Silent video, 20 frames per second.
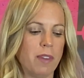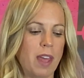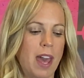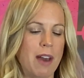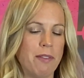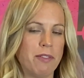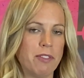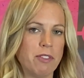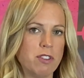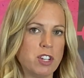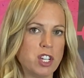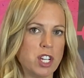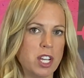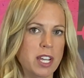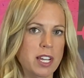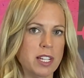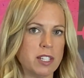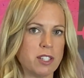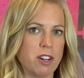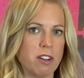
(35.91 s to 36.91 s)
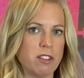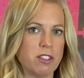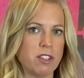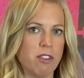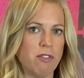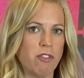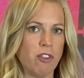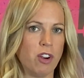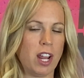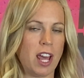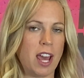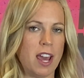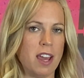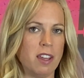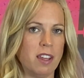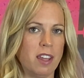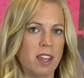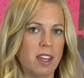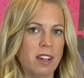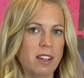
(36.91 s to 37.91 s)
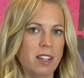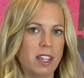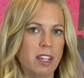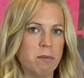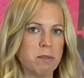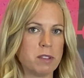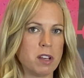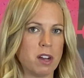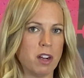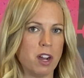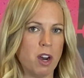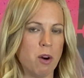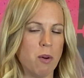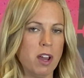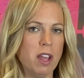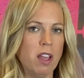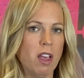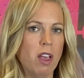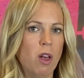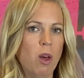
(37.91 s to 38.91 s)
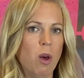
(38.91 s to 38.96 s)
After G, it starts over at A again, keeps on going.